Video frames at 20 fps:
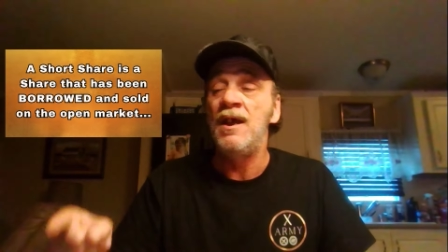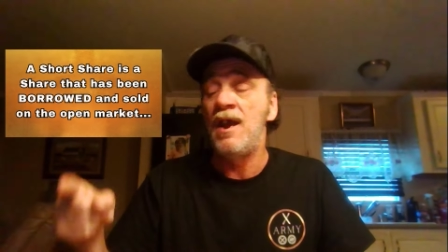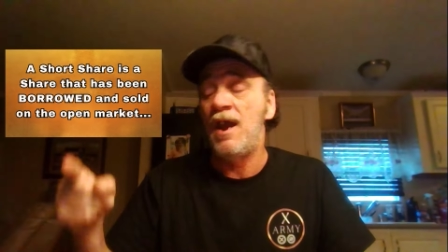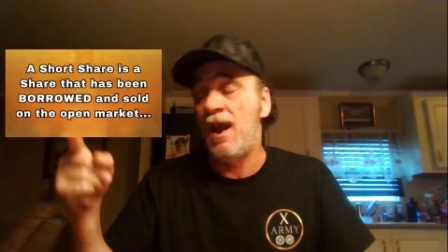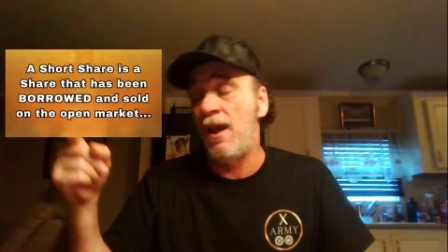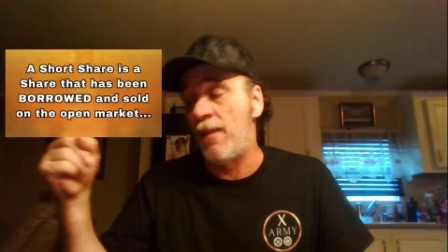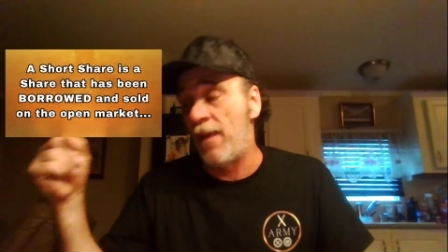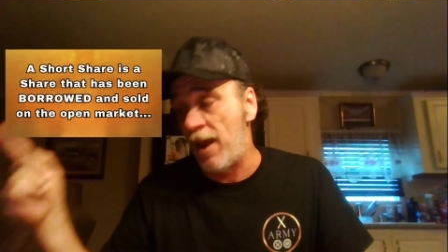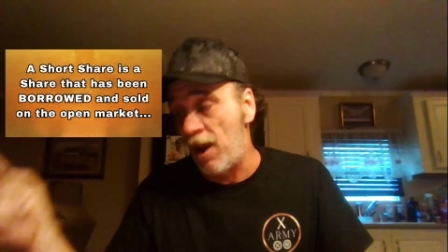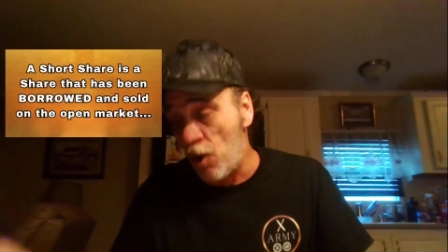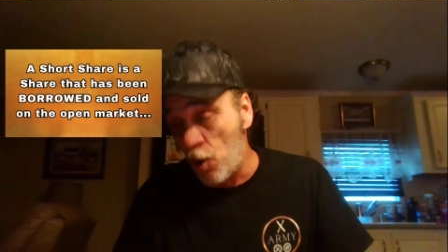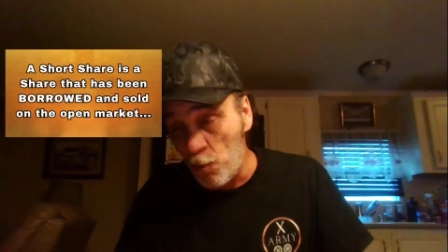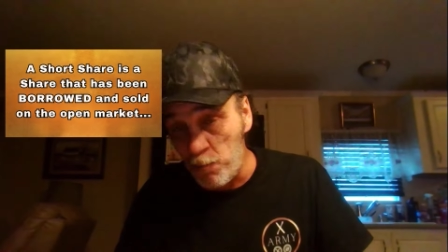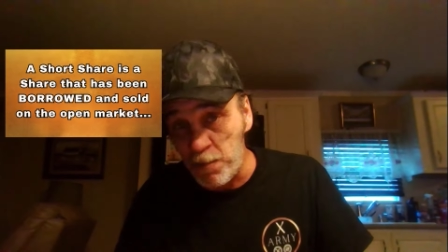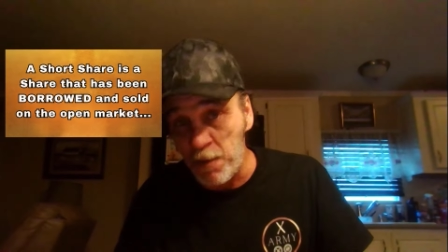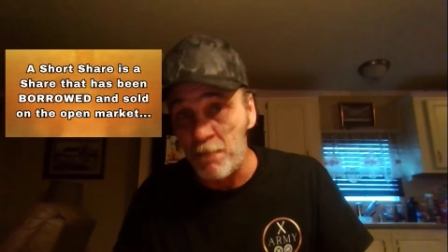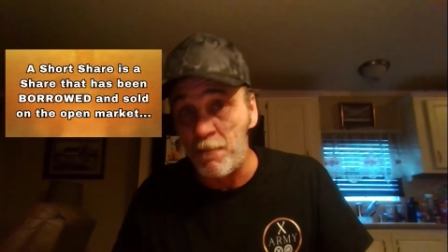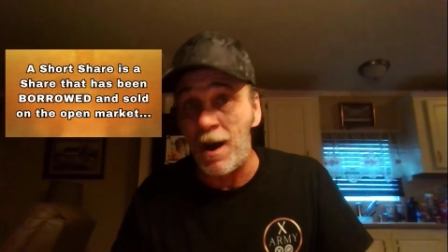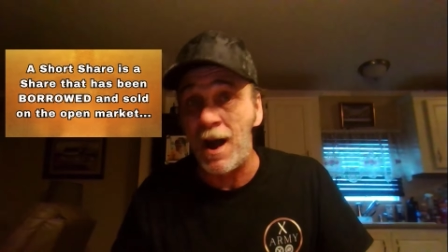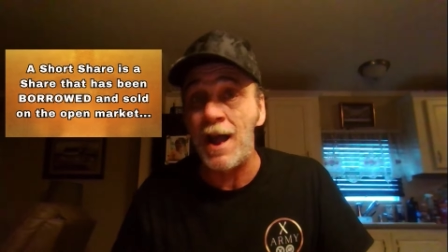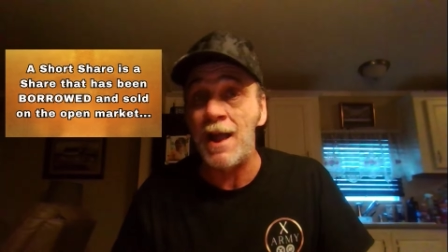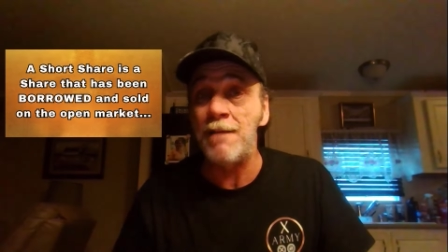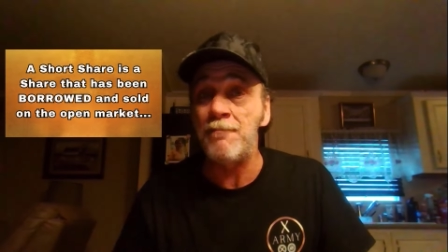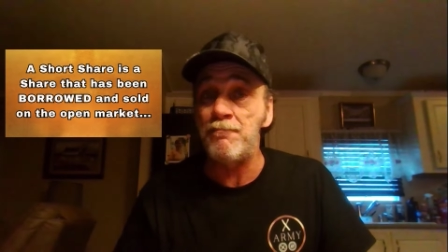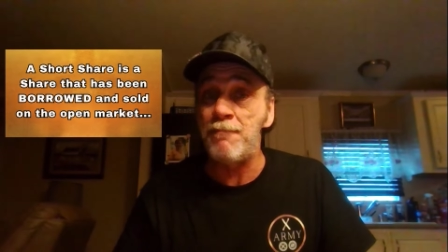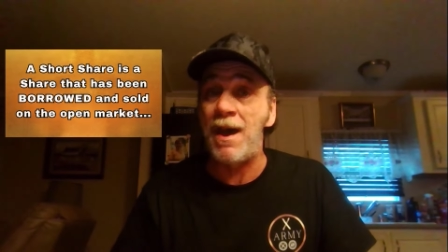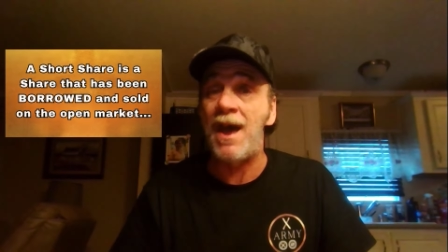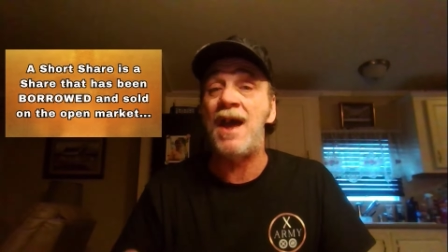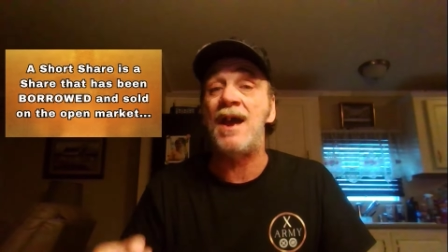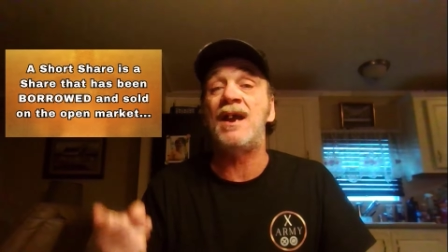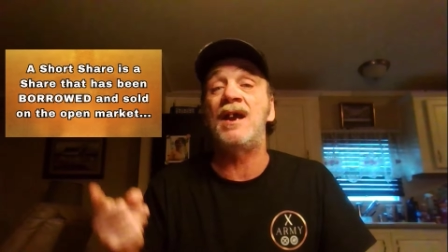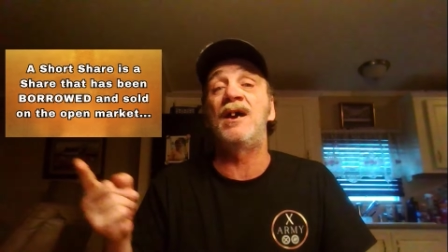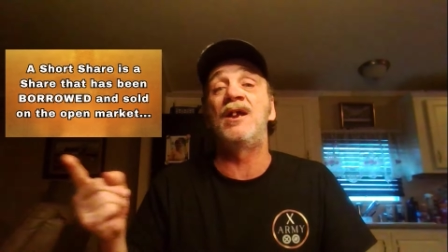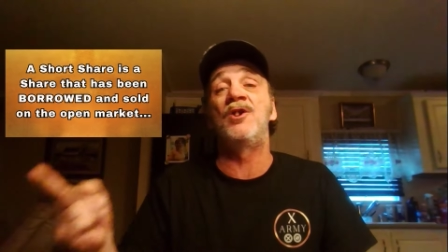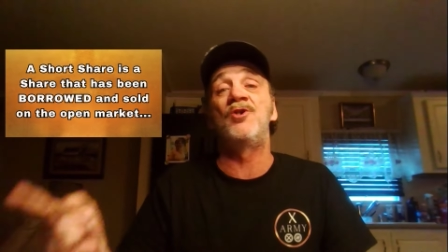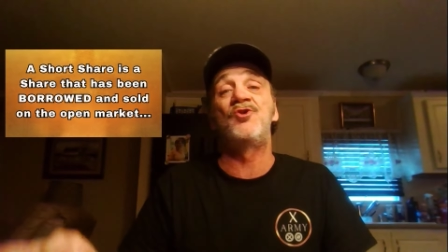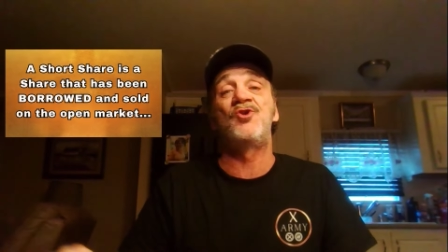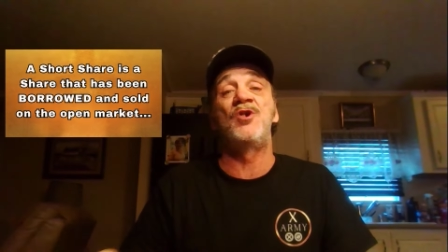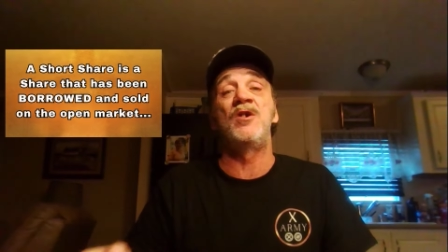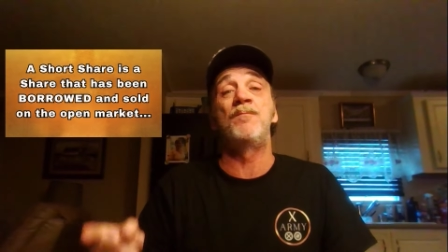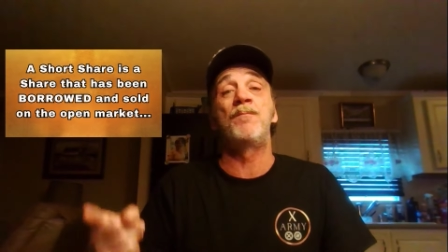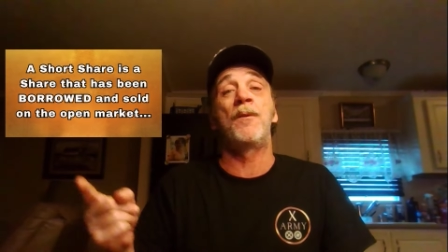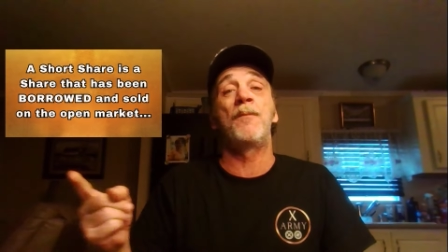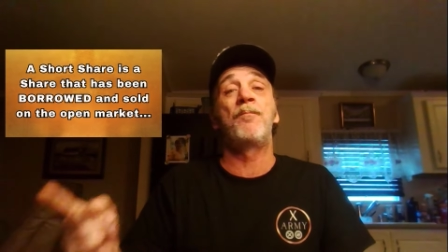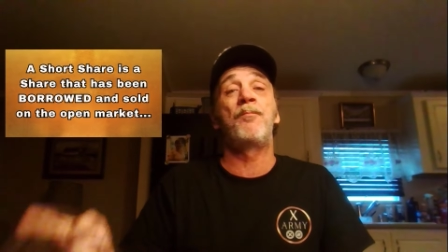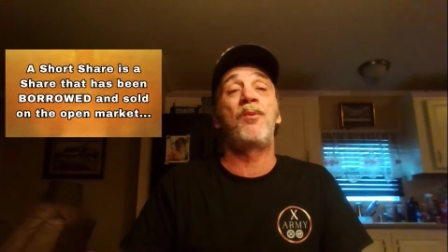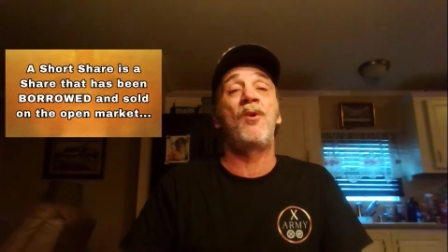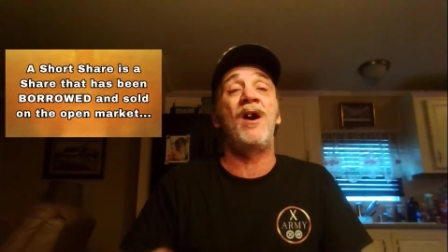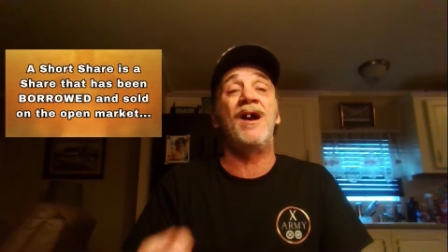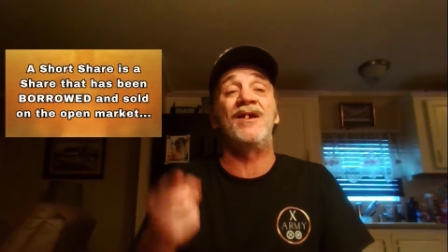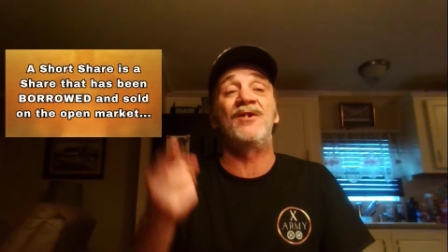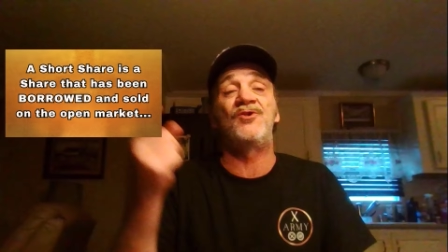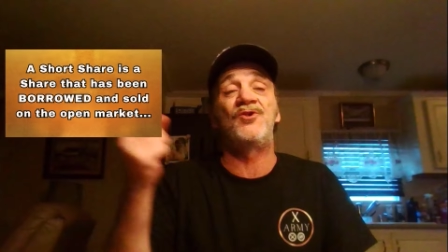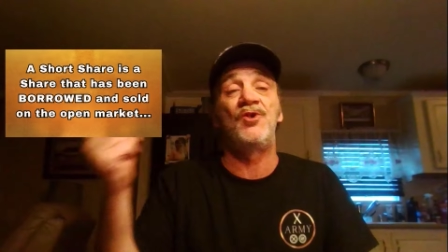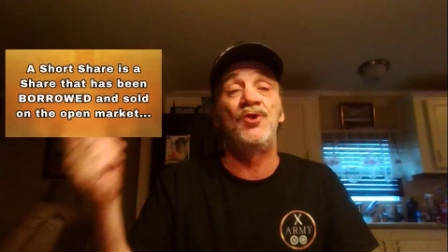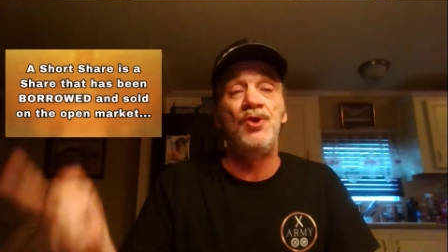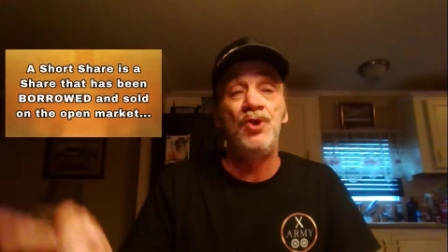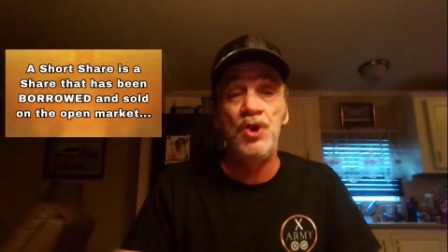and they hope to buy it back at a cheaper price.